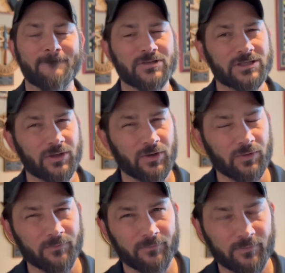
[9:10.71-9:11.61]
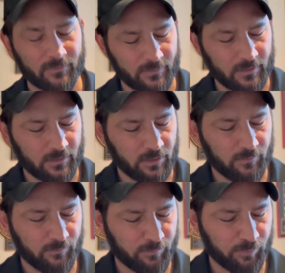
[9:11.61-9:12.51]
So
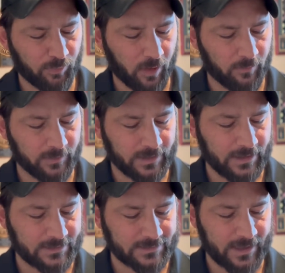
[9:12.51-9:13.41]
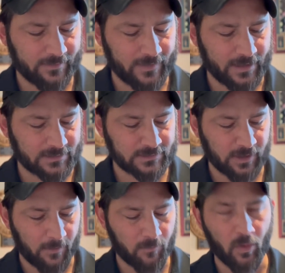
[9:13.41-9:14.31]
you probably need to set that
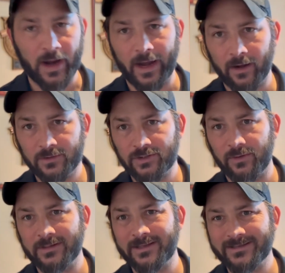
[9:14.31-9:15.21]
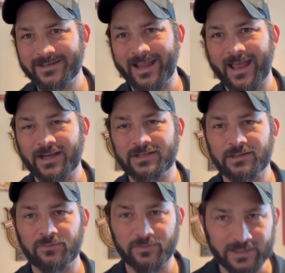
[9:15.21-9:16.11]
somewhere so it doesn't
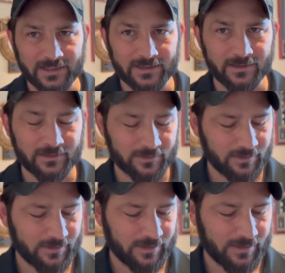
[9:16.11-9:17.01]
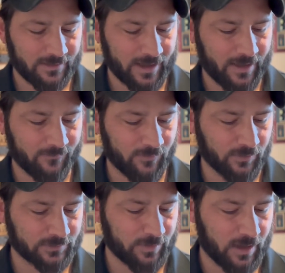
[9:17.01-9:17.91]
actually read that
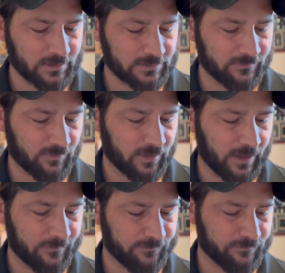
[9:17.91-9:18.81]
false positive, okay?